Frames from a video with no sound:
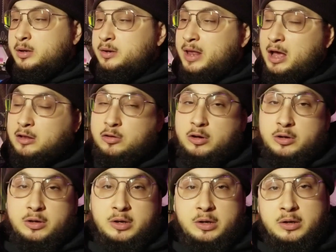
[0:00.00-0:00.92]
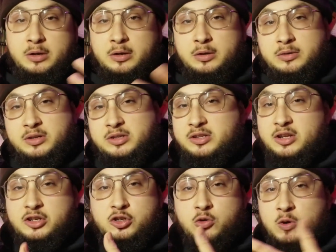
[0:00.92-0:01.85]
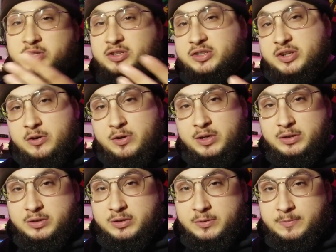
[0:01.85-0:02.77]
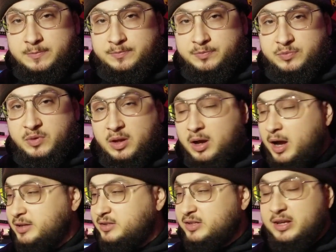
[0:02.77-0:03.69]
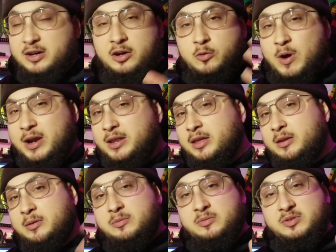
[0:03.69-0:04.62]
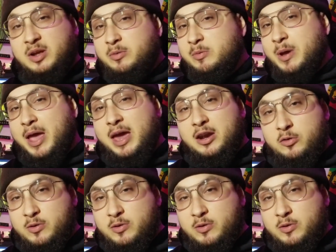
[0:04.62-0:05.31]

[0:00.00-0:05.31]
Now look, this is a short series. I said it already in some of my other